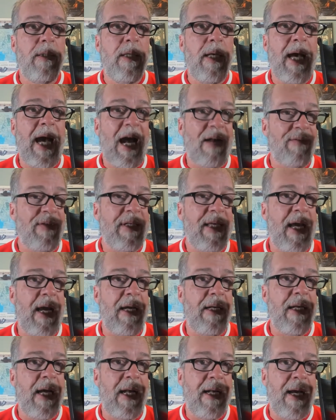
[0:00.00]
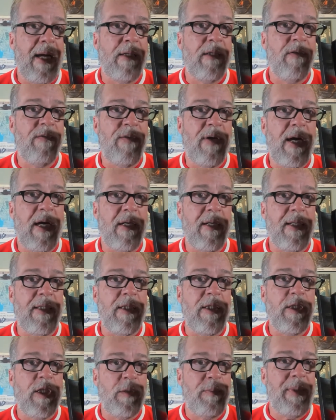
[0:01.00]
advocate an act of
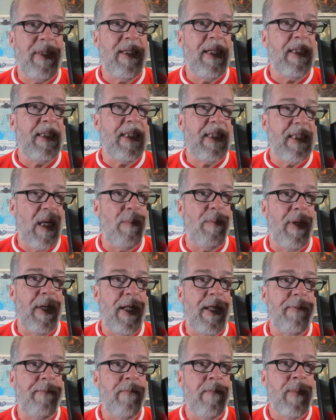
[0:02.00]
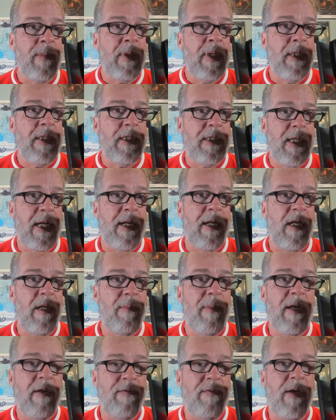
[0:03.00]
violence just because somebody decided to
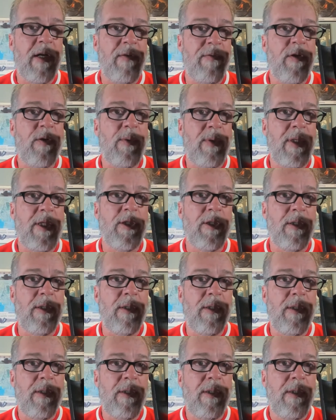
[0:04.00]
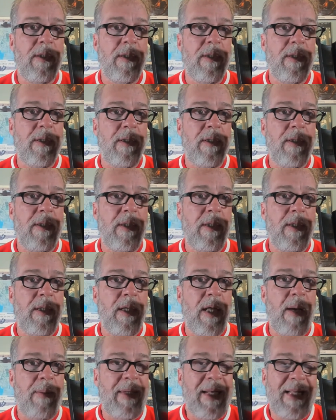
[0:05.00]
make fun of your religion.
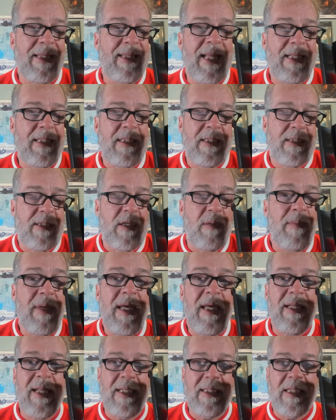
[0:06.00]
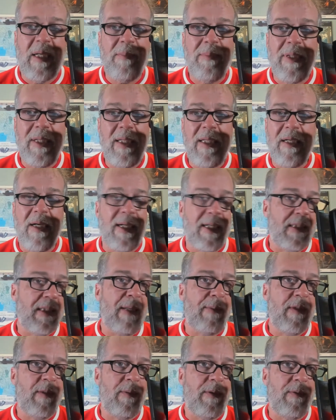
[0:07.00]
I mean, that's to me, that's completely
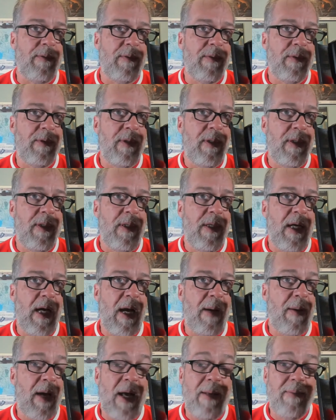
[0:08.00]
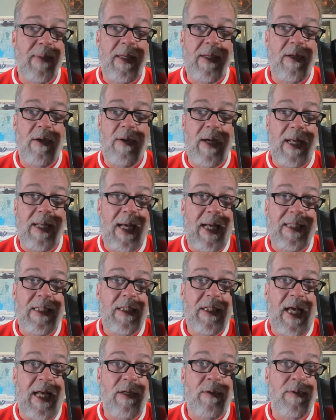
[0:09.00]
unacceptable.
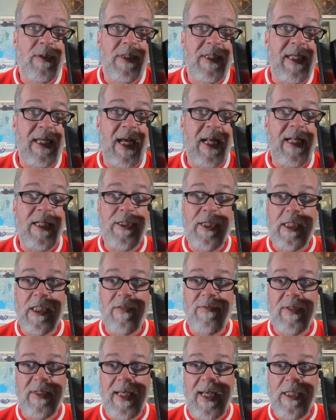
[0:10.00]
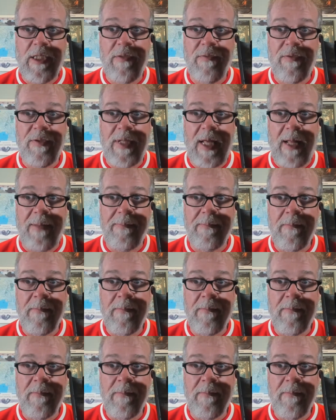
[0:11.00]
I don't see any justification for that.